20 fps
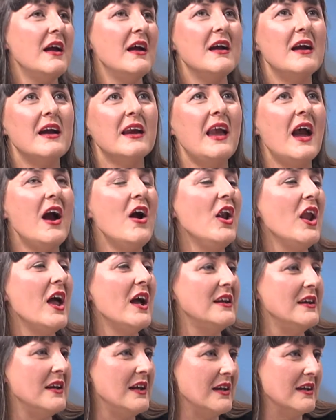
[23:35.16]

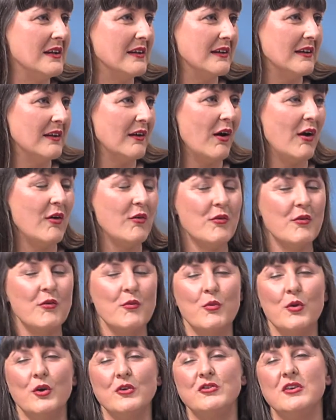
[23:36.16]
Caroline Nin,
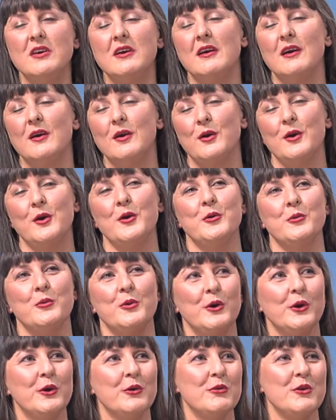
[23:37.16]
watching her
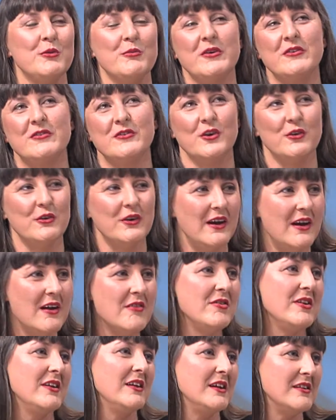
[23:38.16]
worker room, I stole
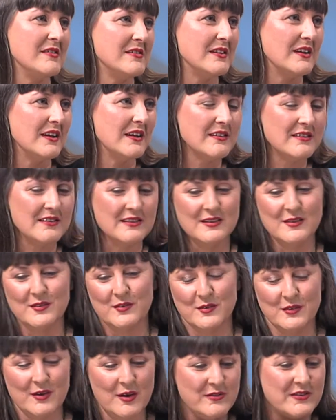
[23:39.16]
everything she does and
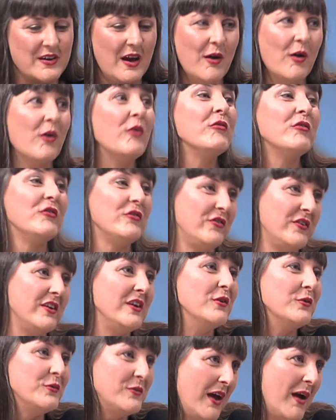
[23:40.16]
adapt. Obviously,
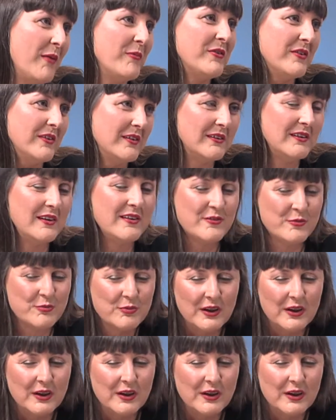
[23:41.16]
you adapt it. It's really...